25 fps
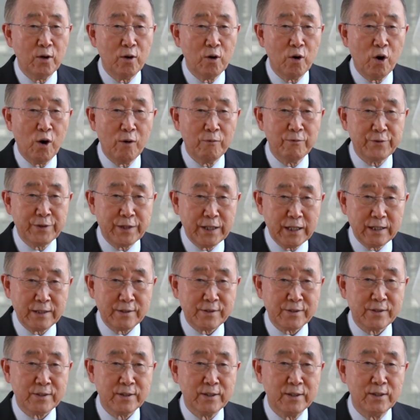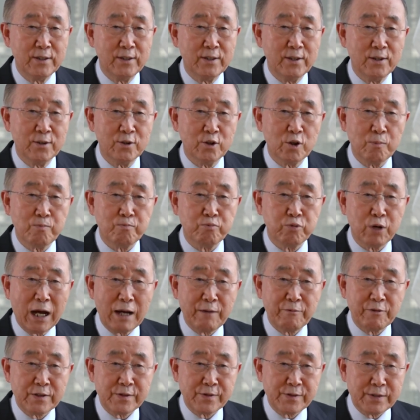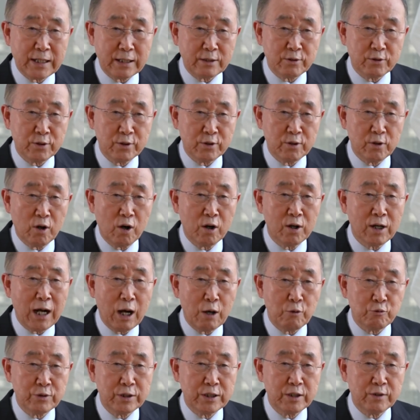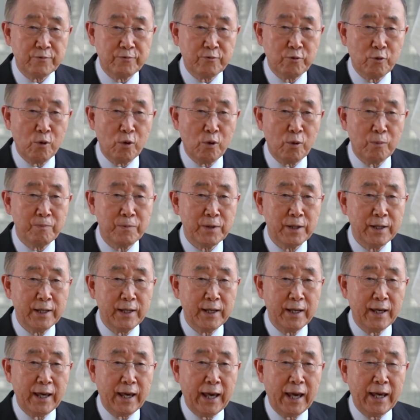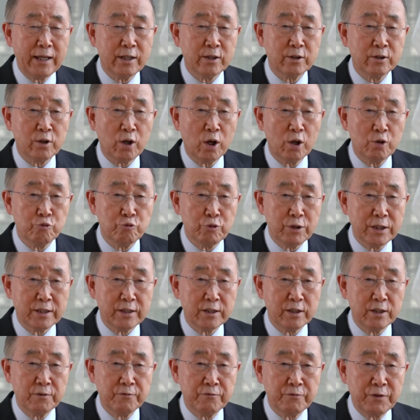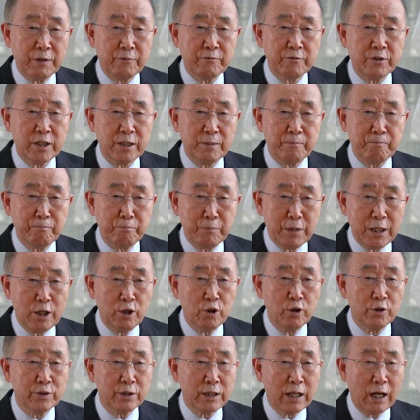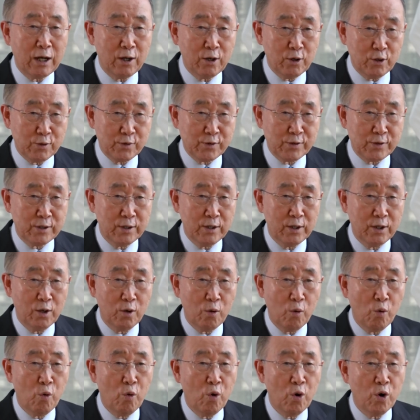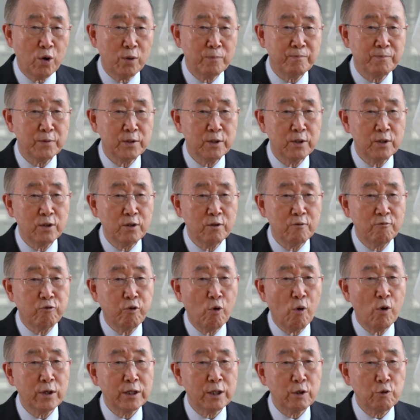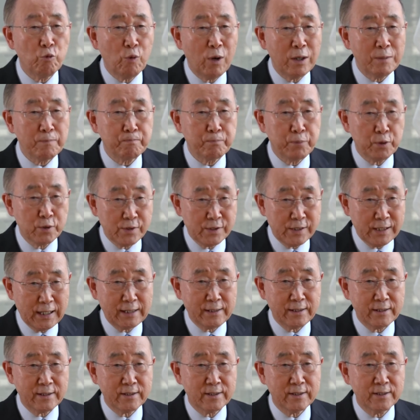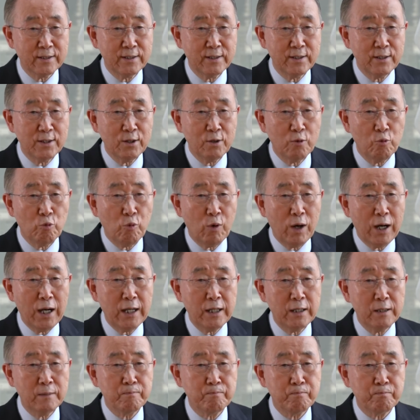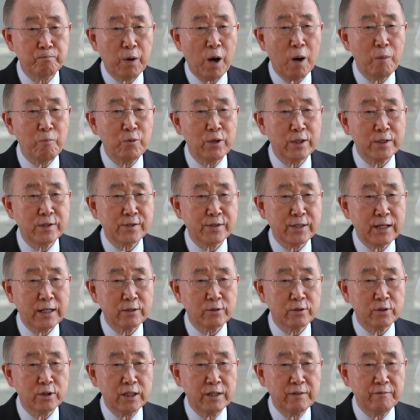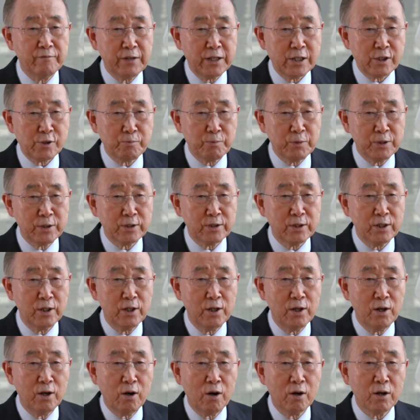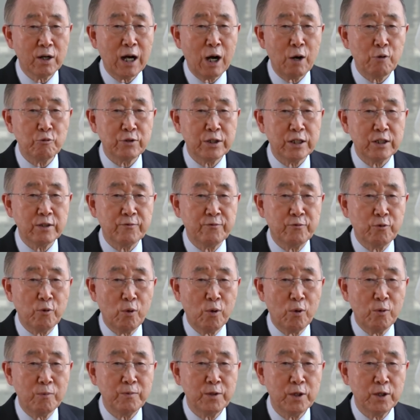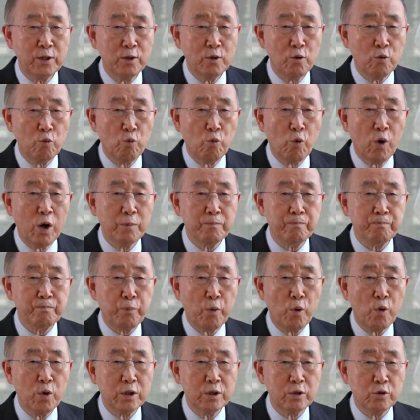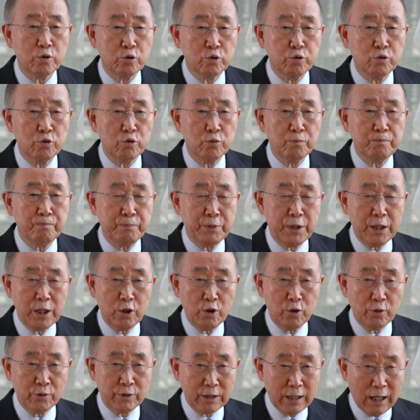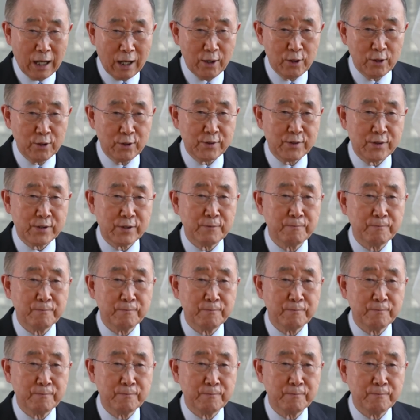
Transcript: Of this, the private sector accounted for $850 million, or 41%, while public sector investment accounted for $1.2 billion.